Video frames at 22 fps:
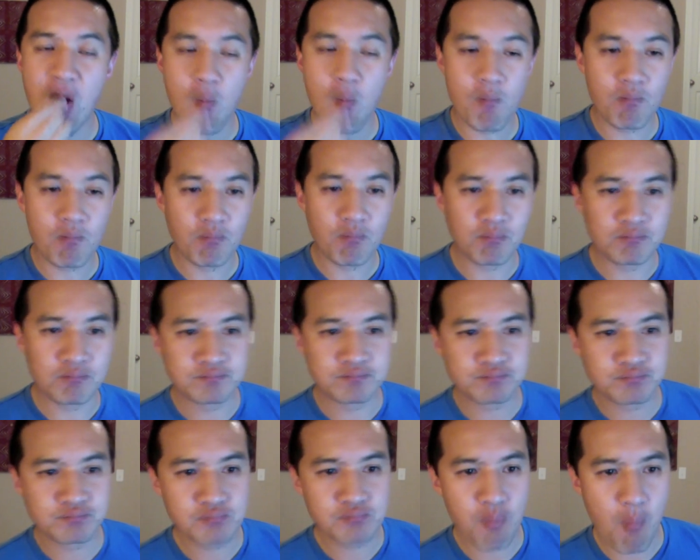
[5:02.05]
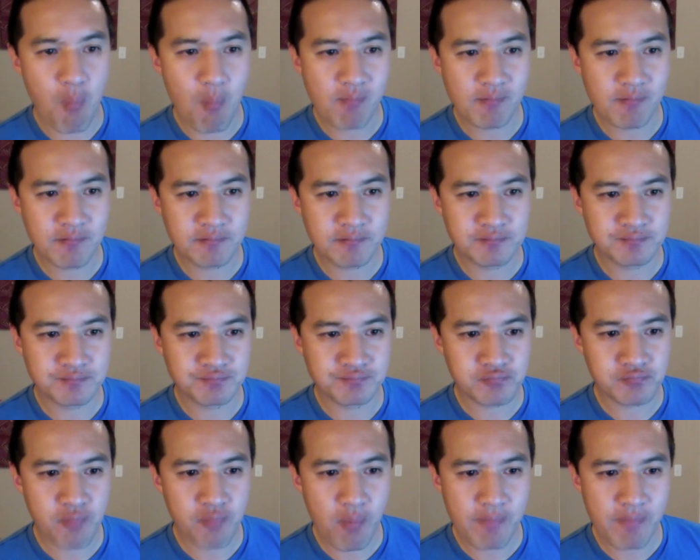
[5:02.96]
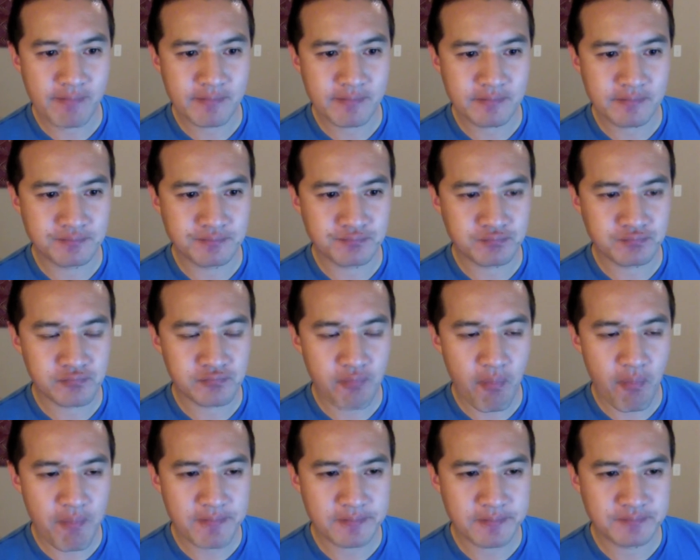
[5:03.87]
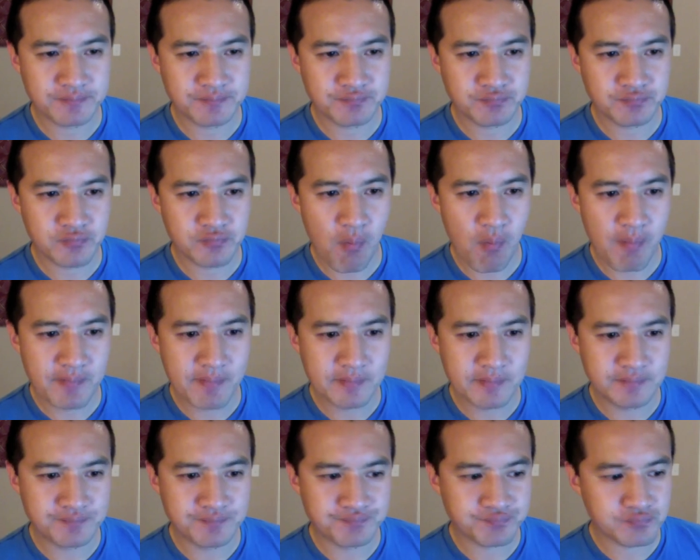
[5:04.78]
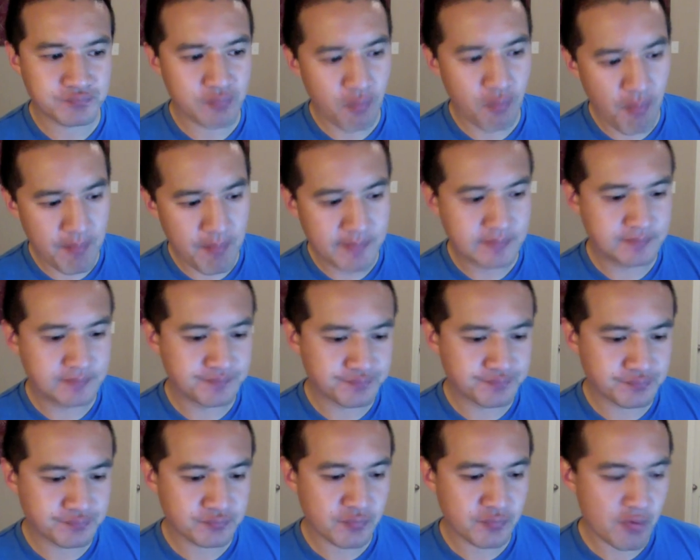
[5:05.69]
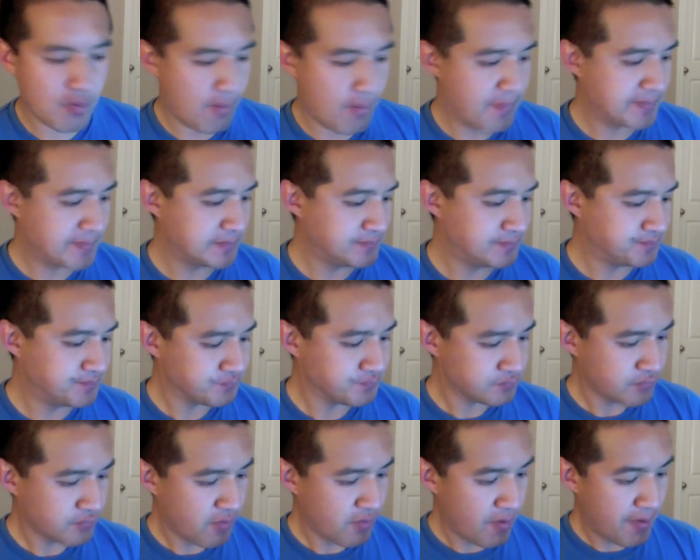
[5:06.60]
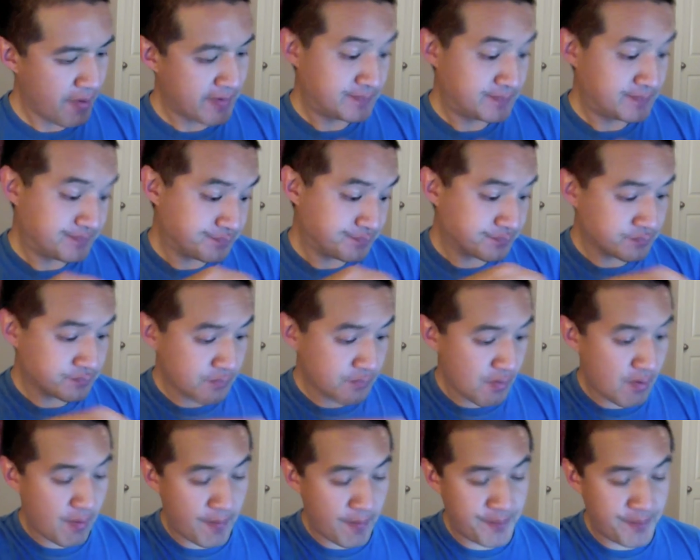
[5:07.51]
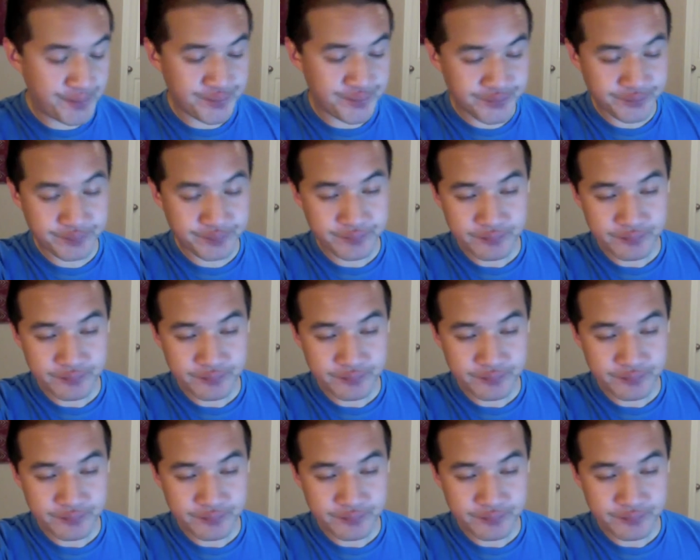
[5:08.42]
No one is speaking in this clip.